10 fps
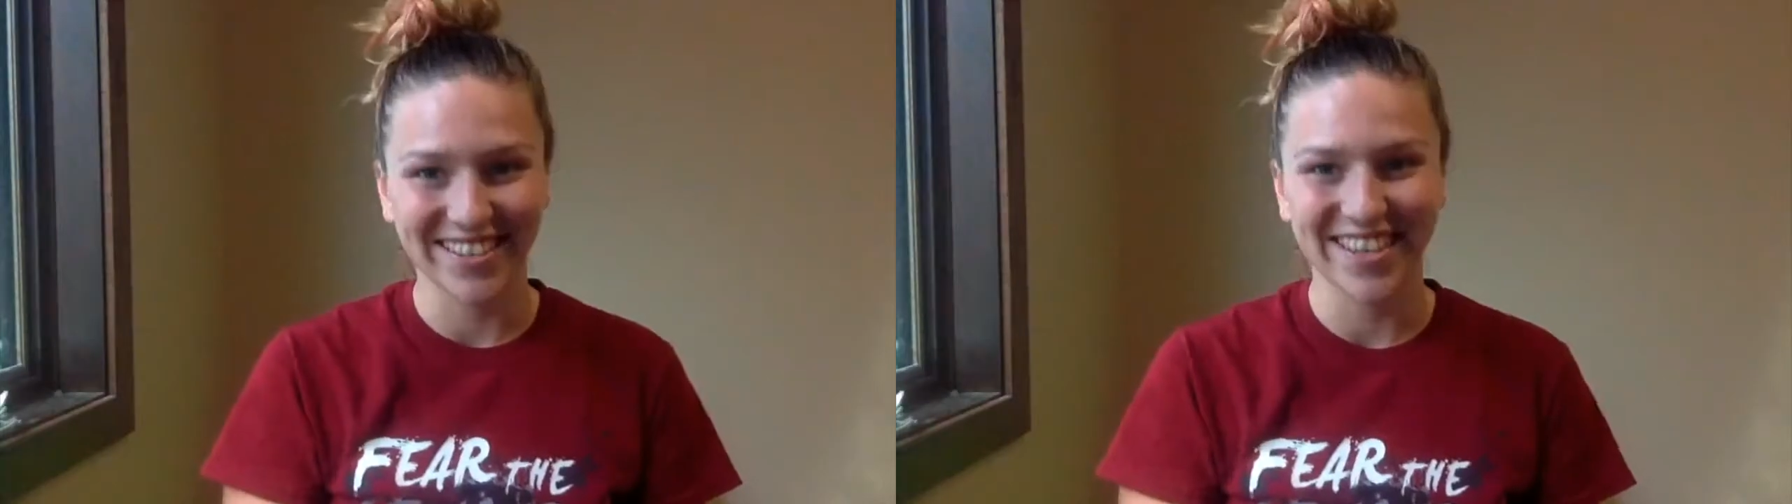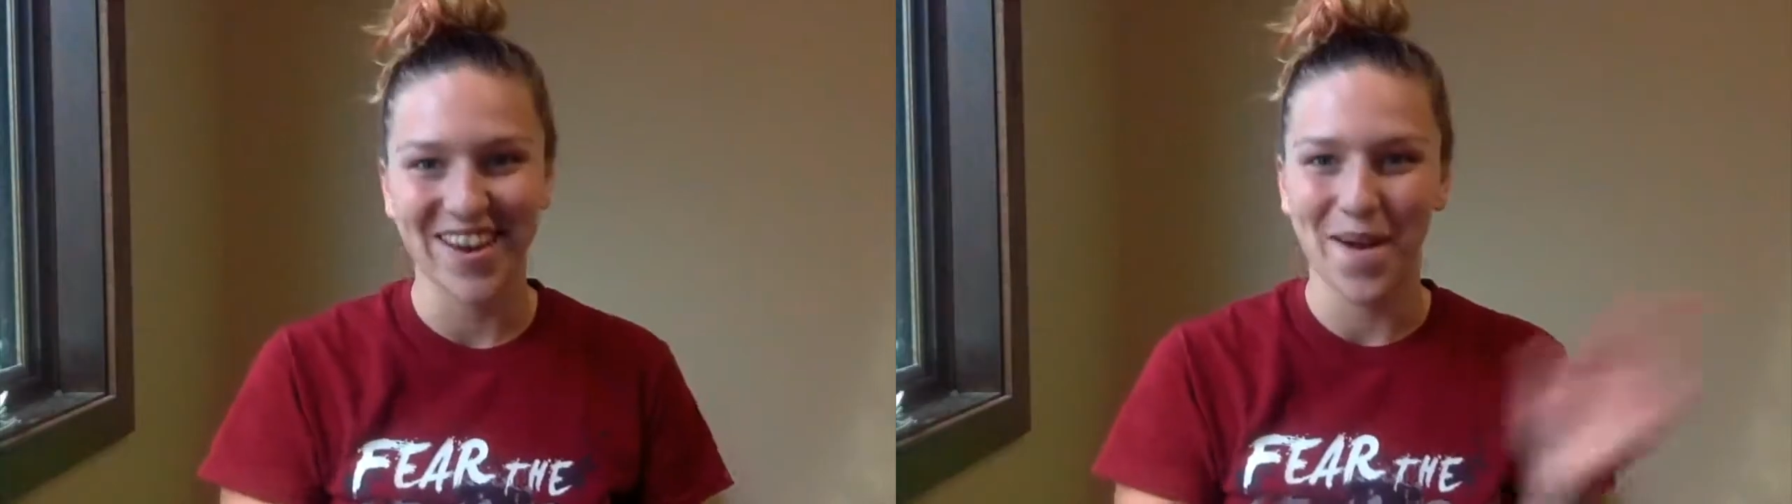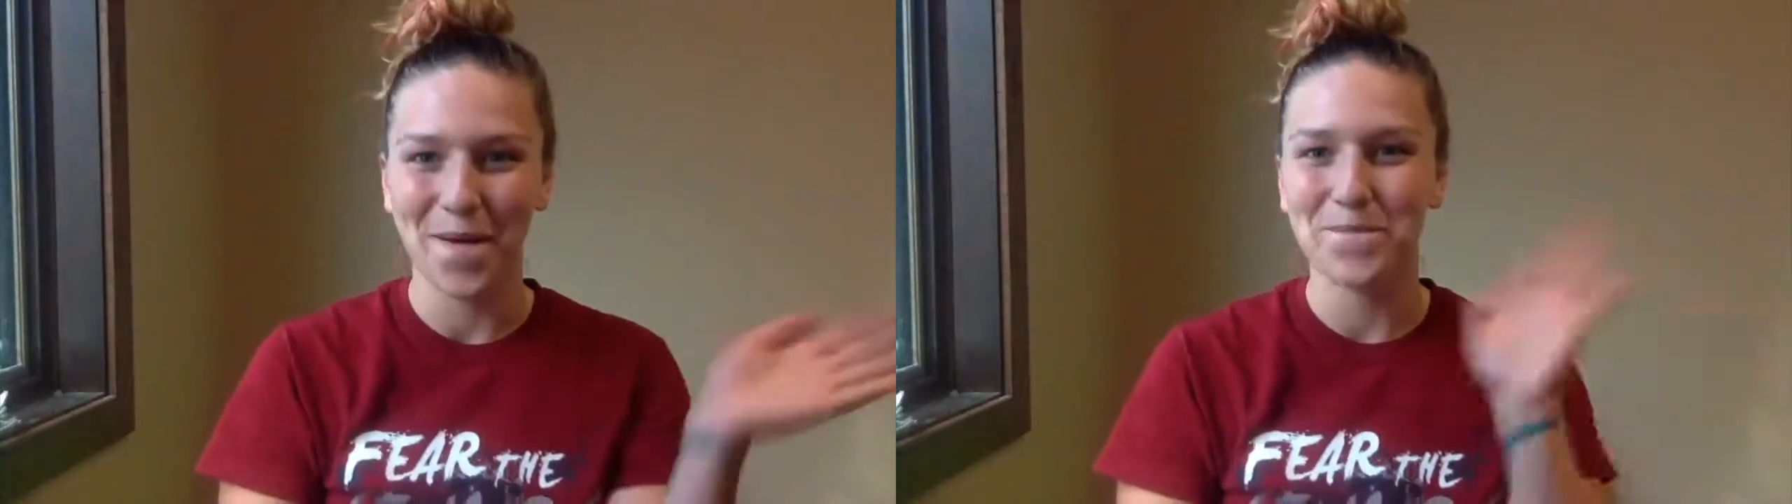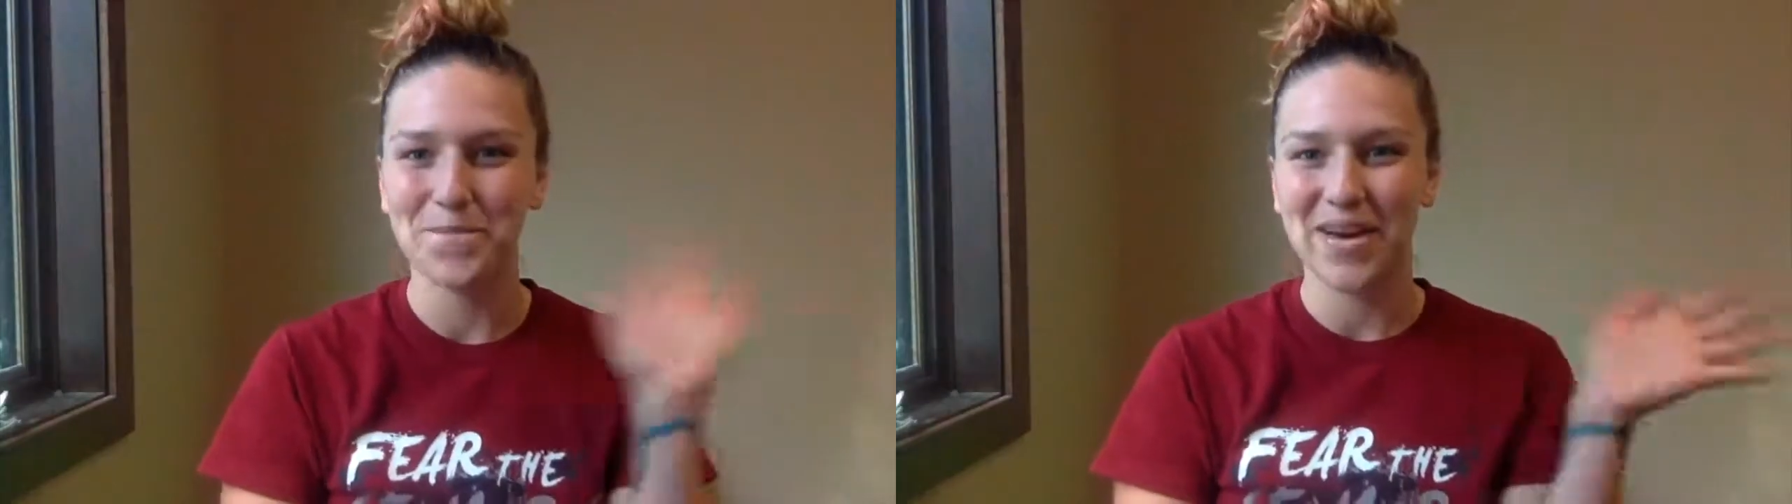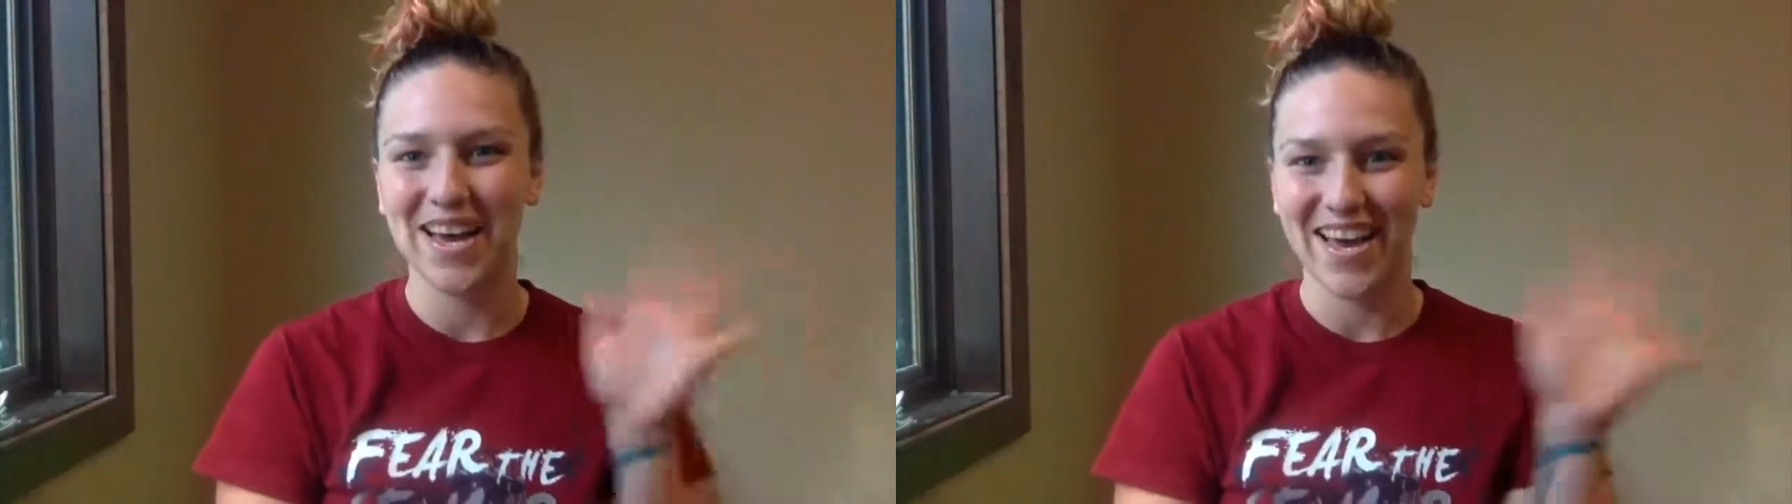later.
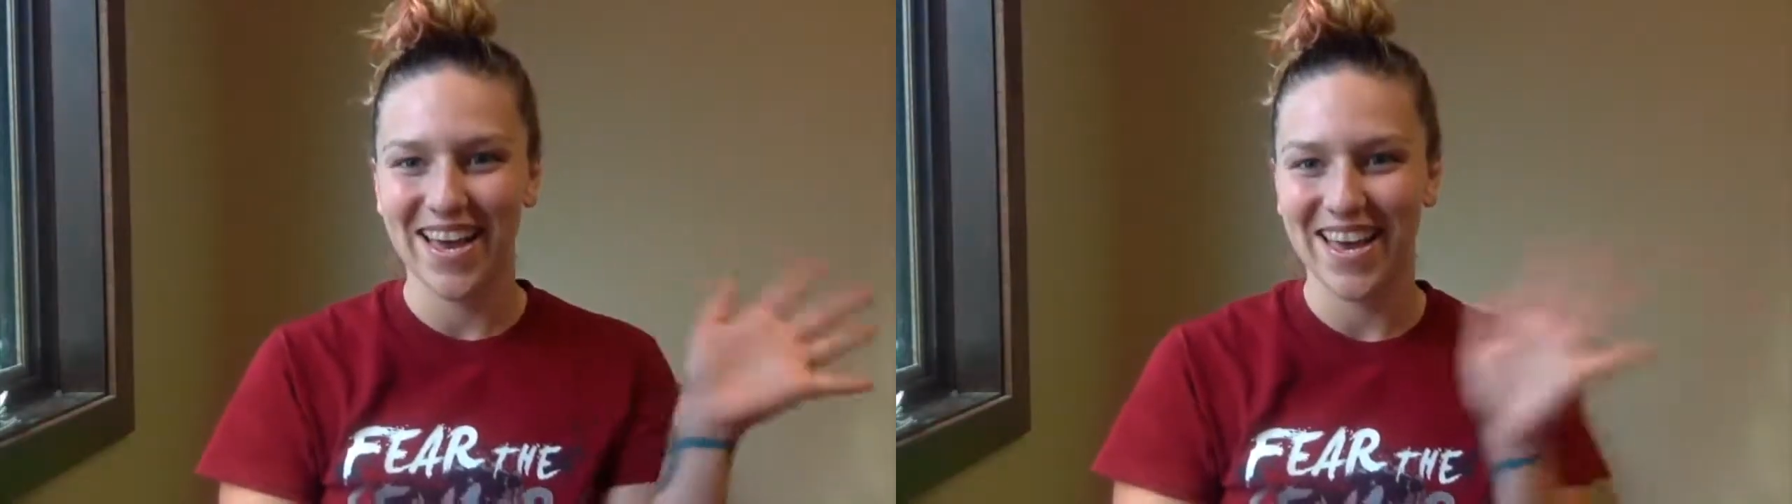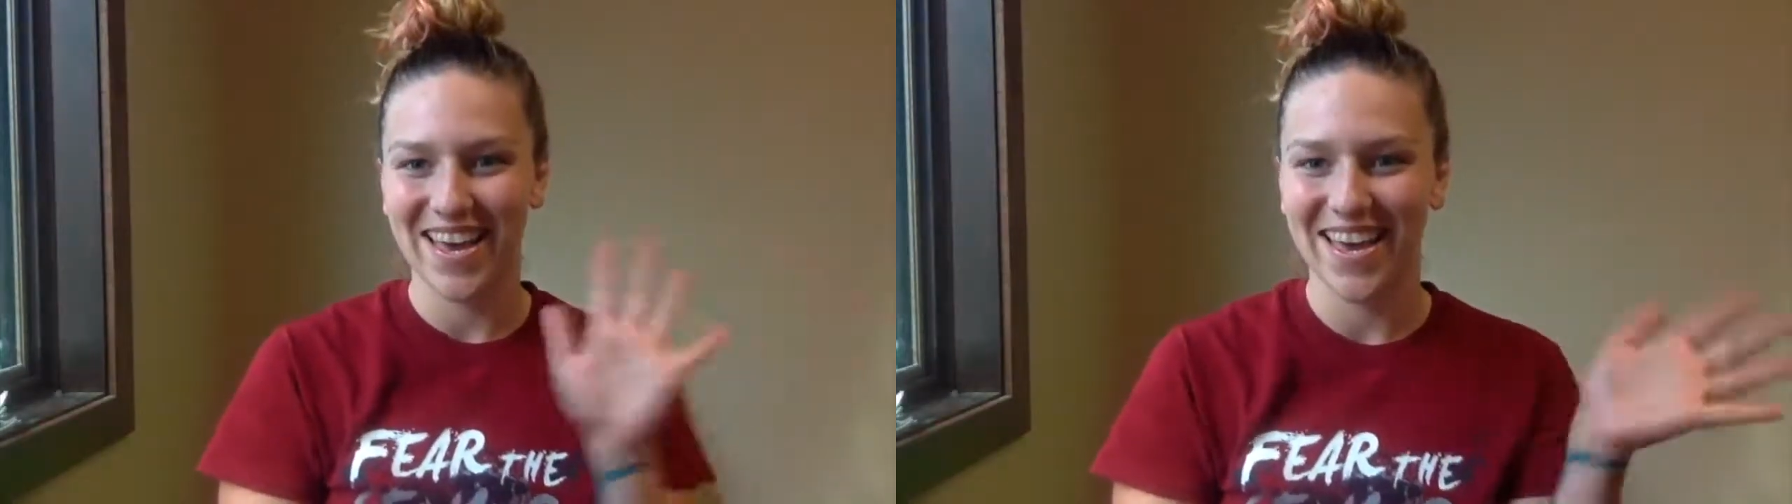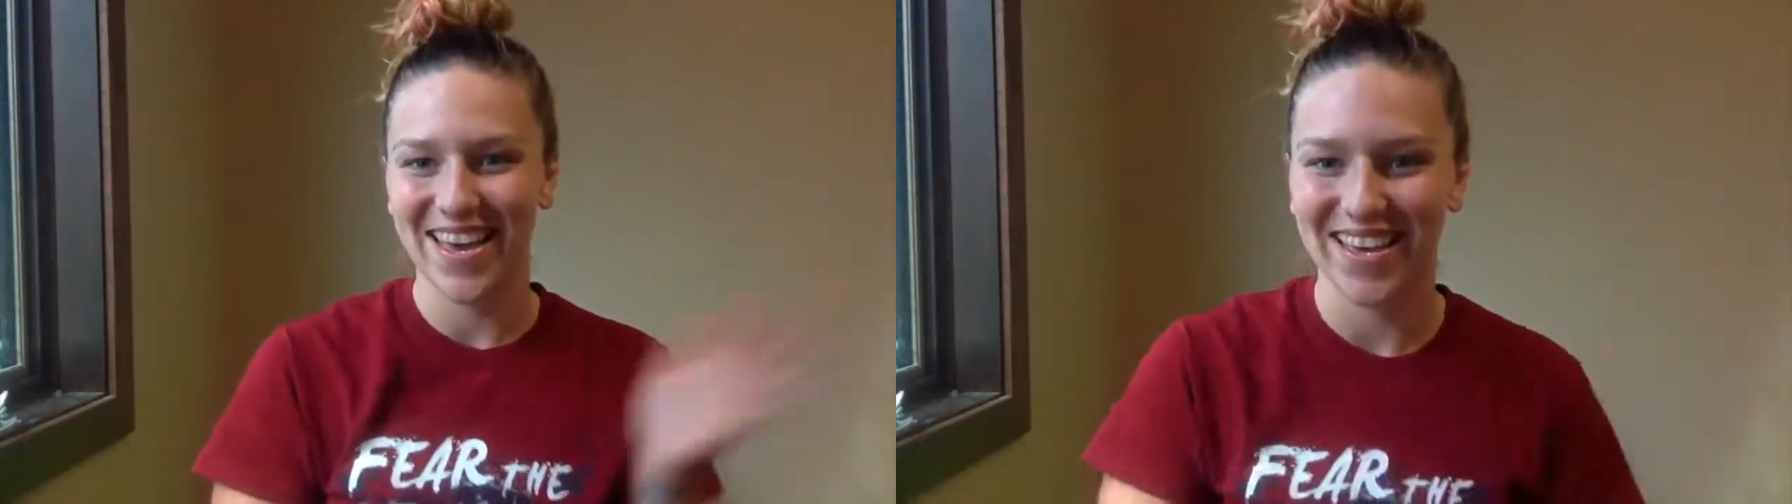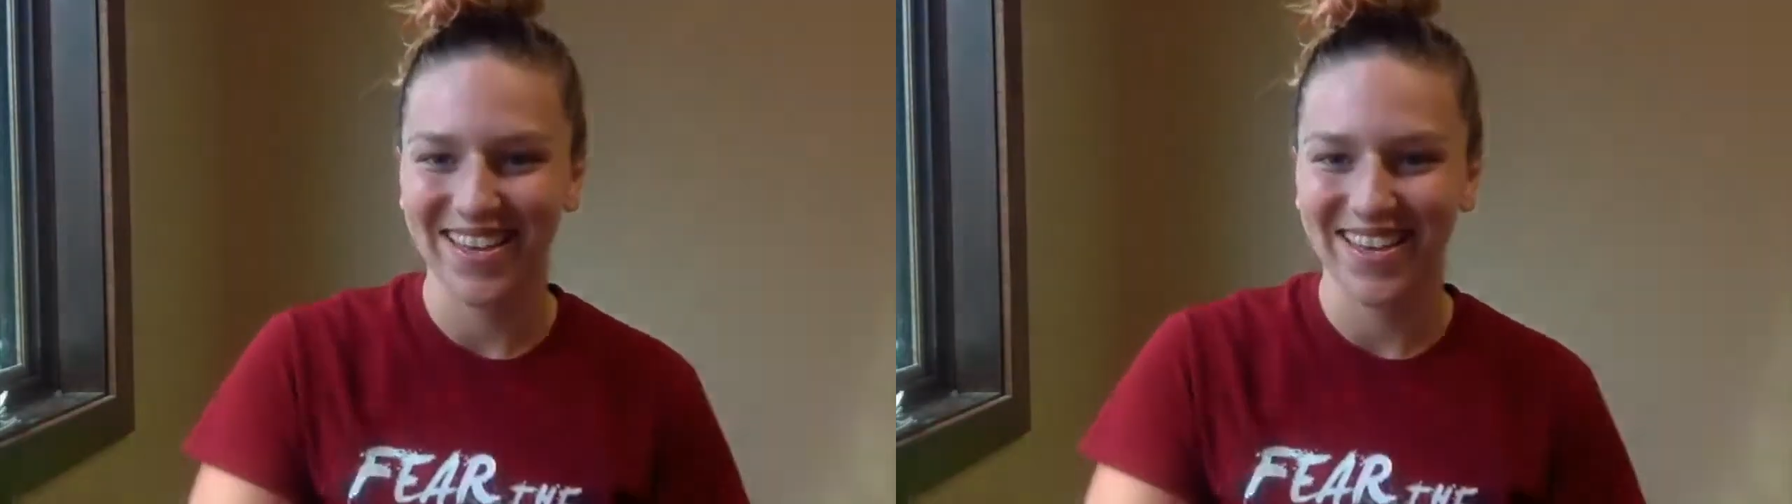Bye!